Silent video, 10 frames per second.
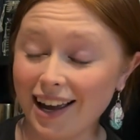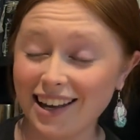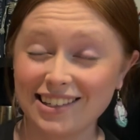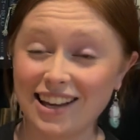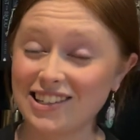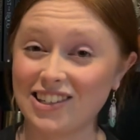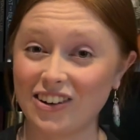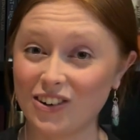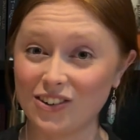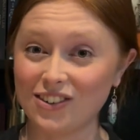so that's
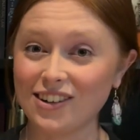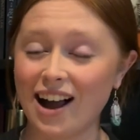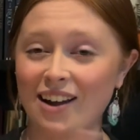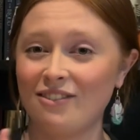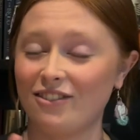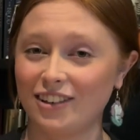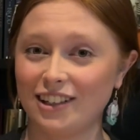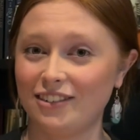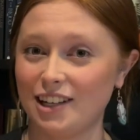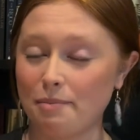so cool. I'm
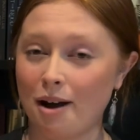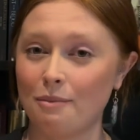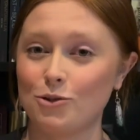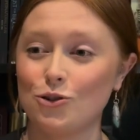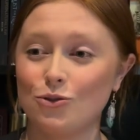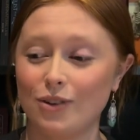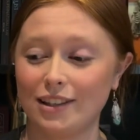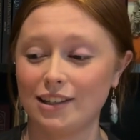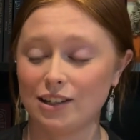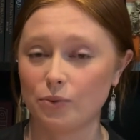really pumped to read
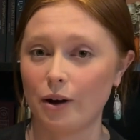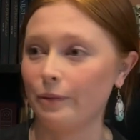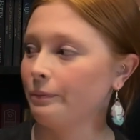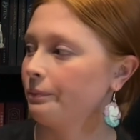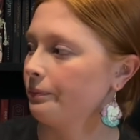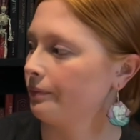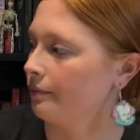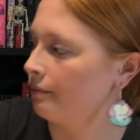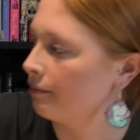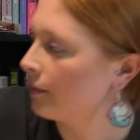this as well.
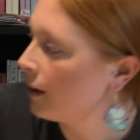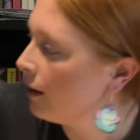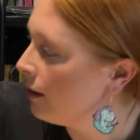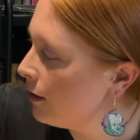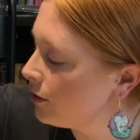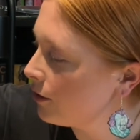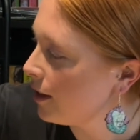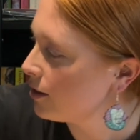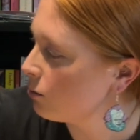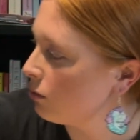So
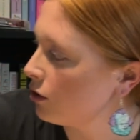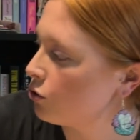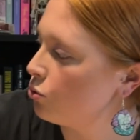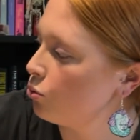that's 1, 2,